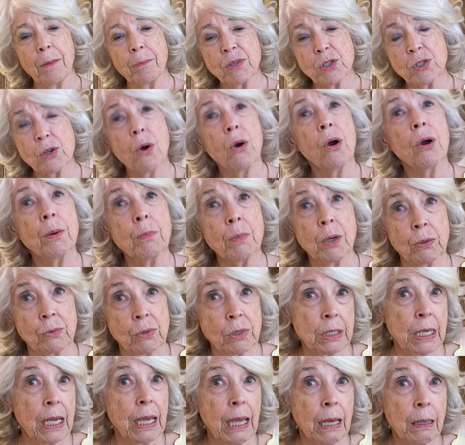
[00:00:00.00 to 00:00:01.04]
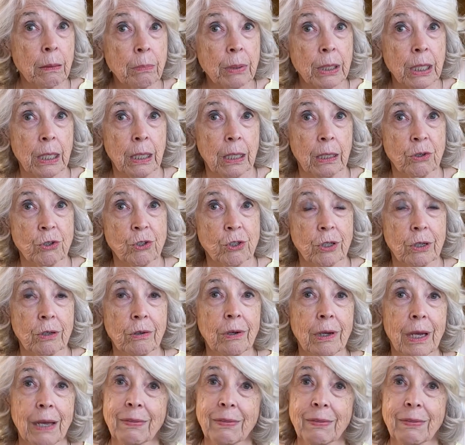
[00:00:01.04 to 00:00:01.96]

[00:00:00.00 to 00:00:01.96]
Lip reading: So hormones can be an issue,